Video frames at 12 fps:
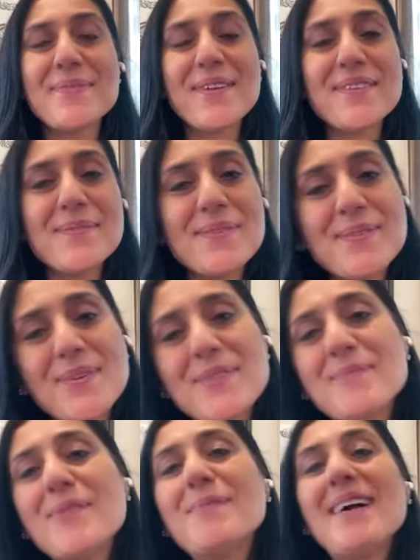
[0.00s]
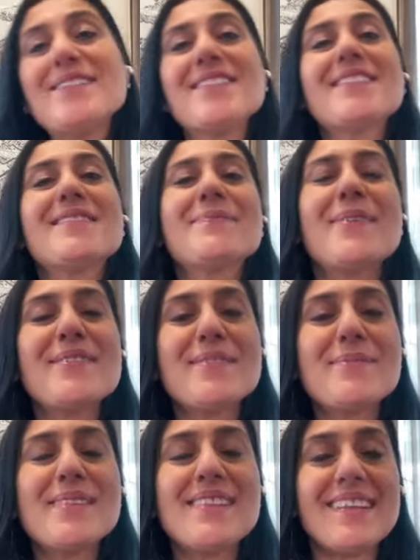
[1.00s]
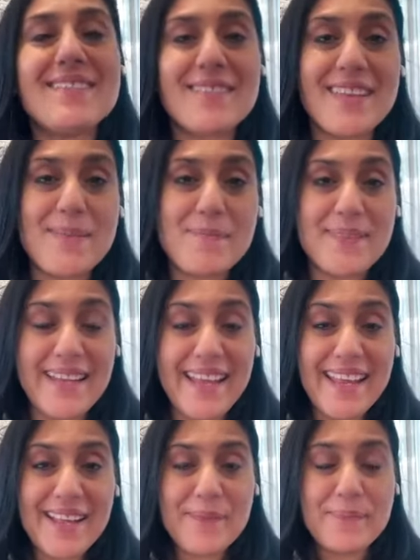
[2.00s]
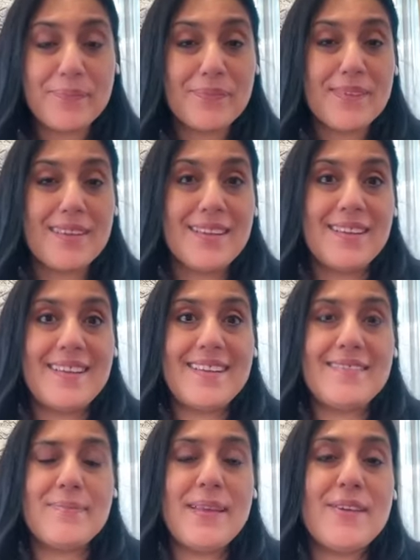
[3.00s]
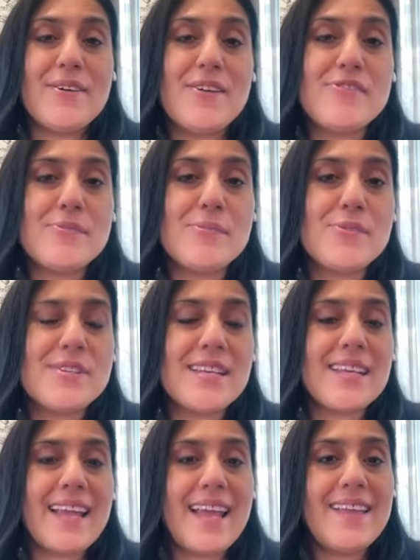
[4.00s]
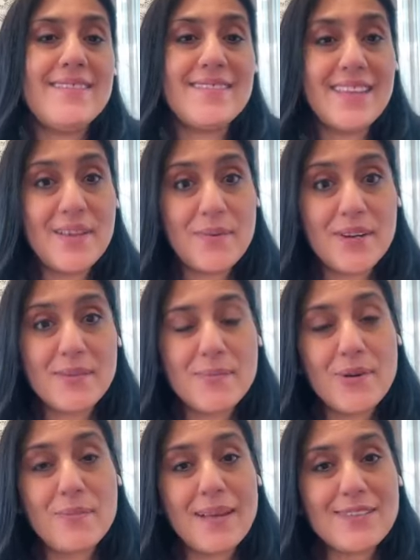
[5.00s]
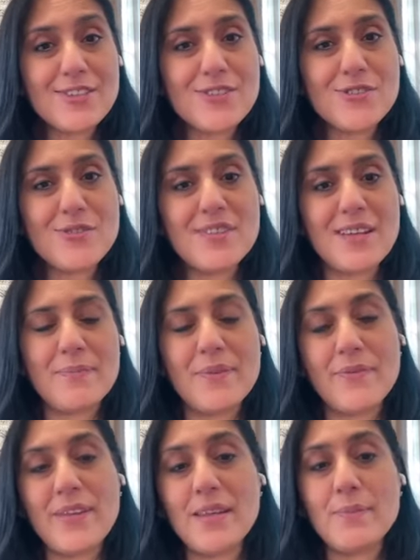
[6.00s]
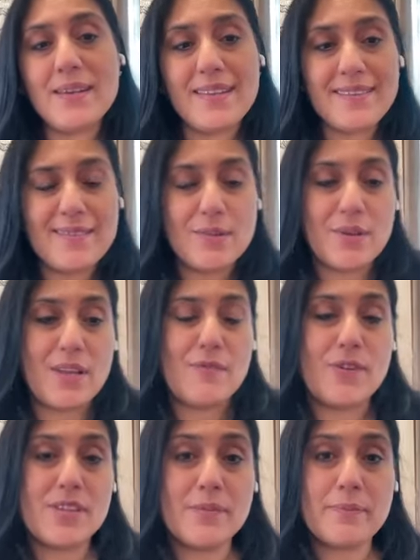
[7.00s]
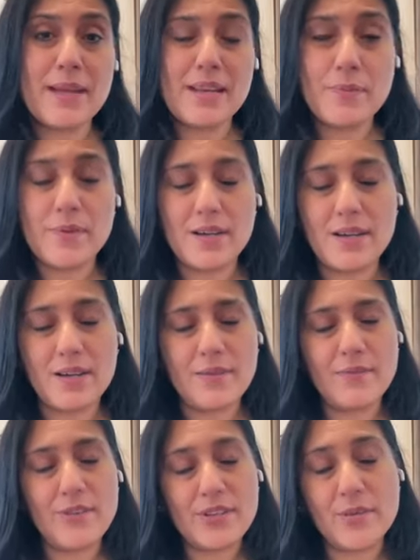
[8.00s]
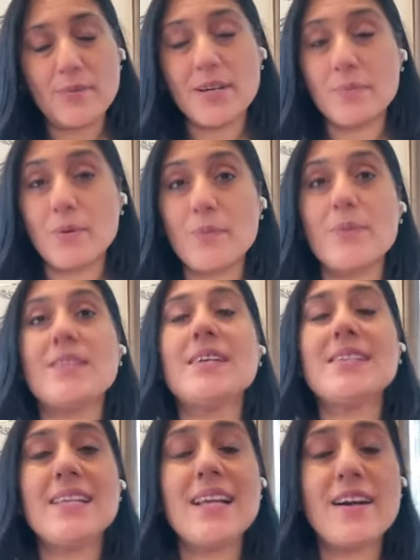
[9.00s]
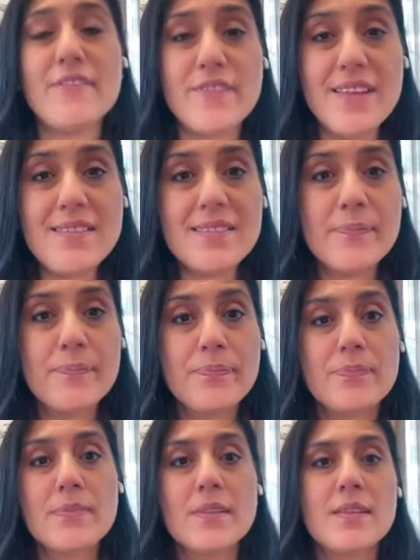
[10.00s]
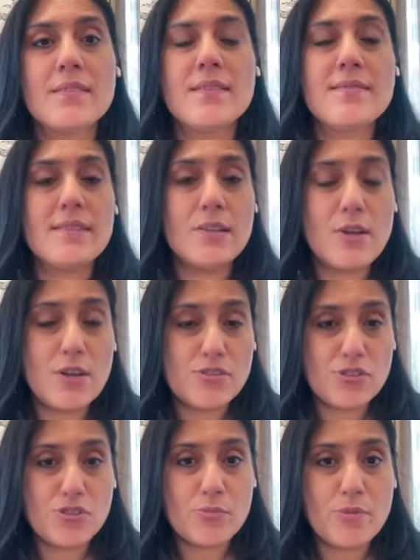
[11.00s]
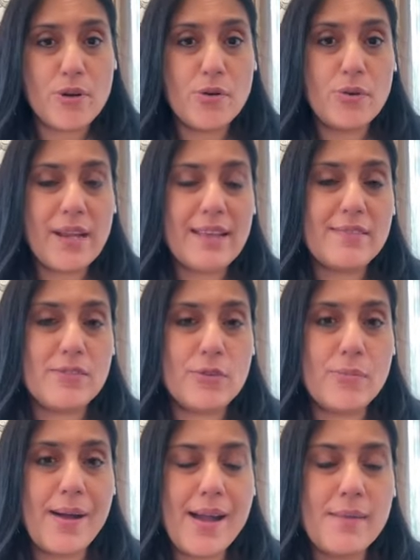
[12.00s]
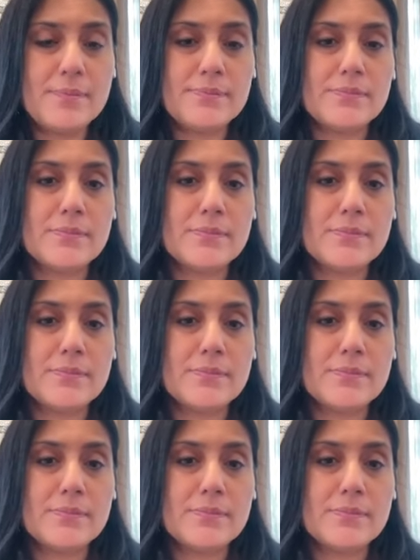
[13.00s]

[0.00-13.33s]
is possible? What more magic is possible? Let's keep playing that's been contributing and see what more magic shows up. If anybody is looking for the money uh, for the workbook with Adila Hafiz, there's a launch tomorrow at Zorba.